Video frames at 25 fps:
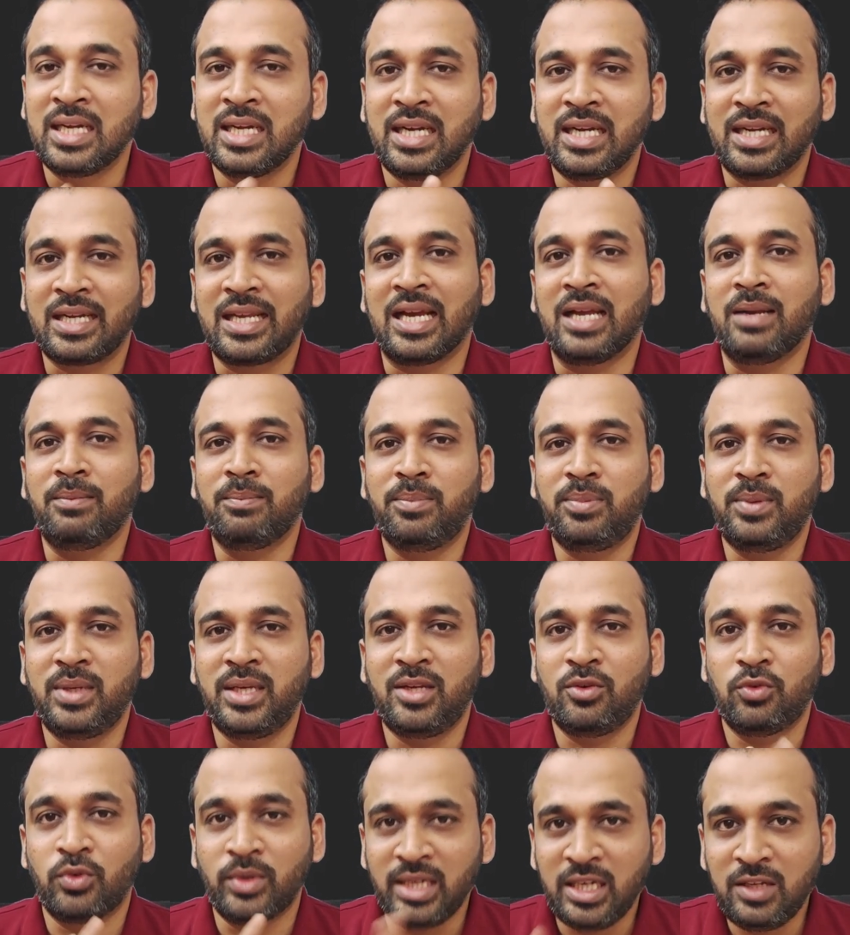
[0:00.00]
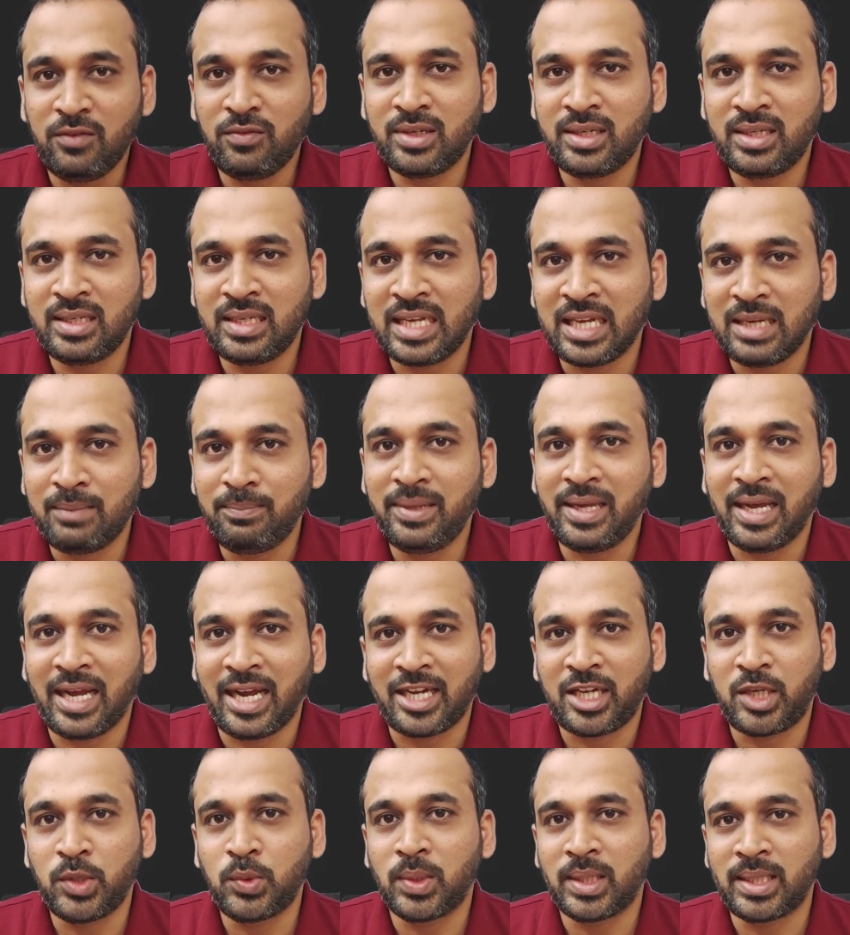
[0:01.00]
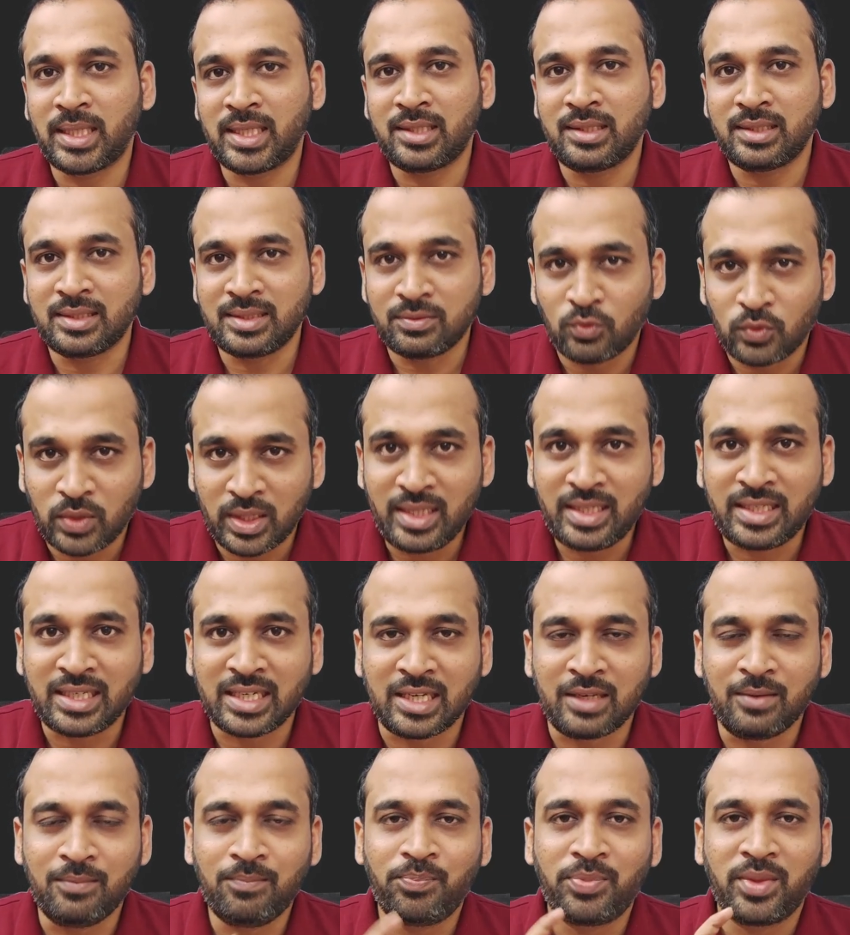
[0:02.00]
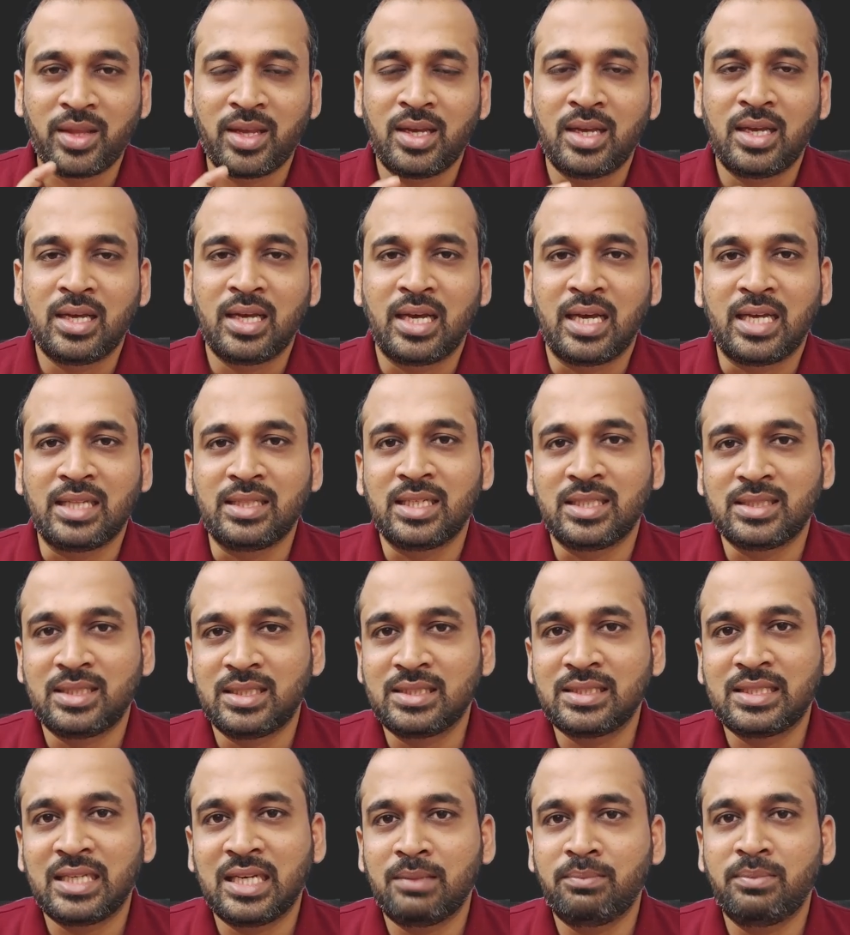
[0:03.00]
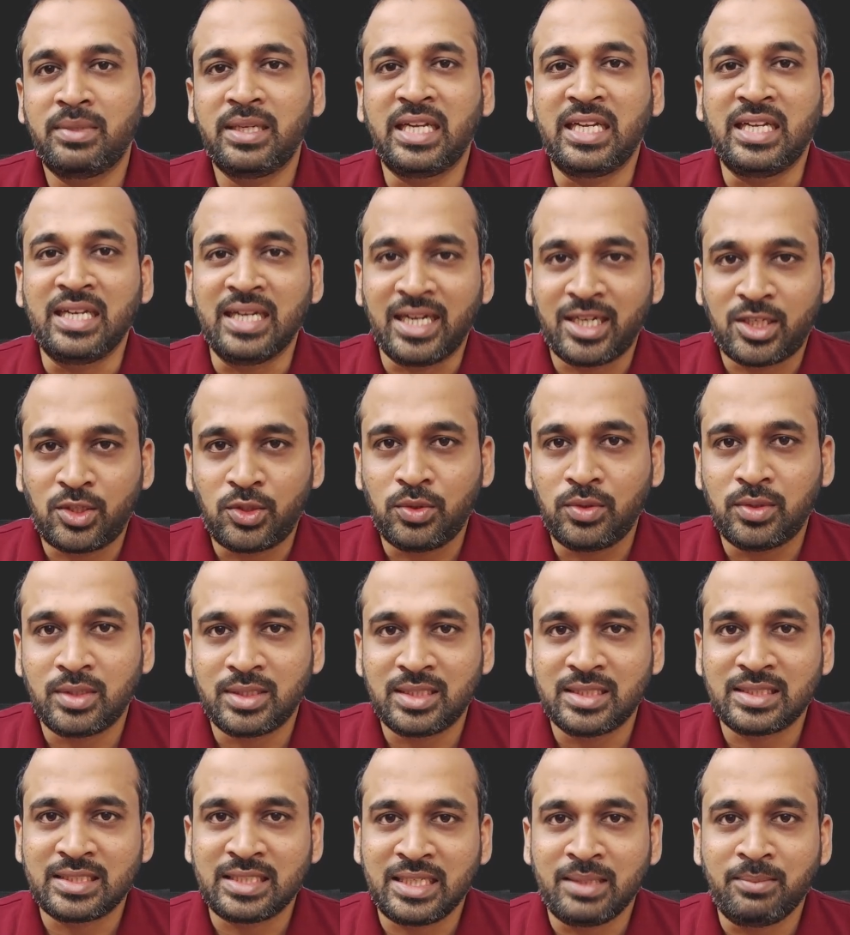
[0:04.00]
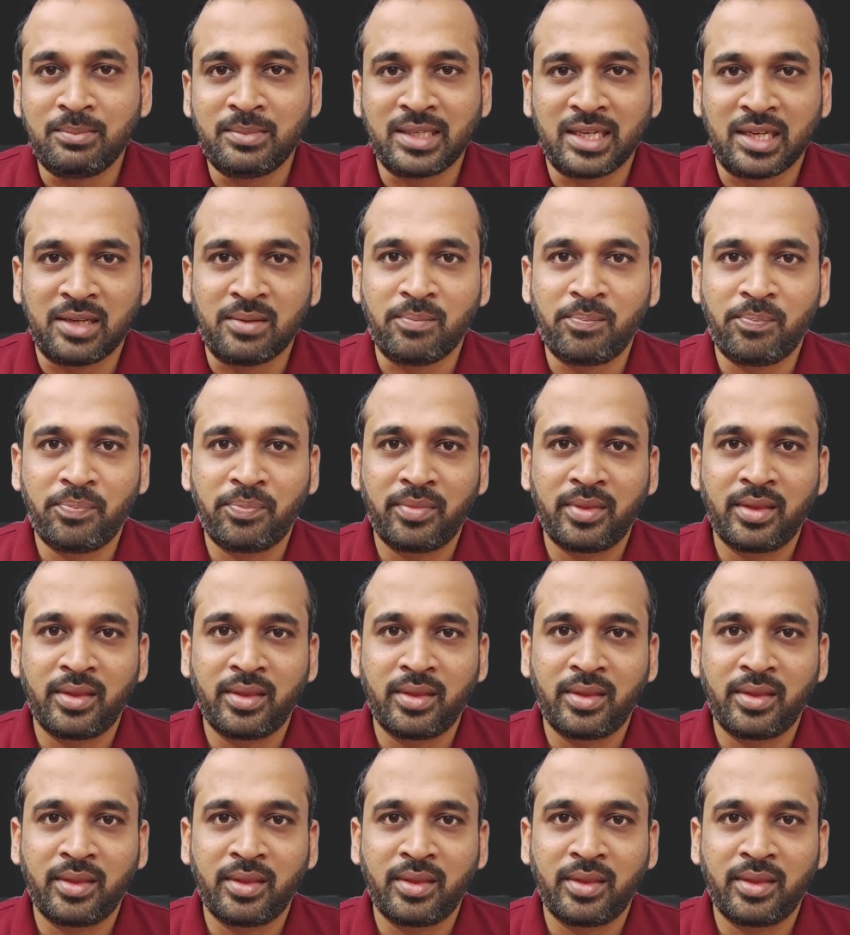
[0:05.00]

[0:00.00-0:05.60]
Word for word: It can be only one can be active at one time and the others can be inactive at the same time.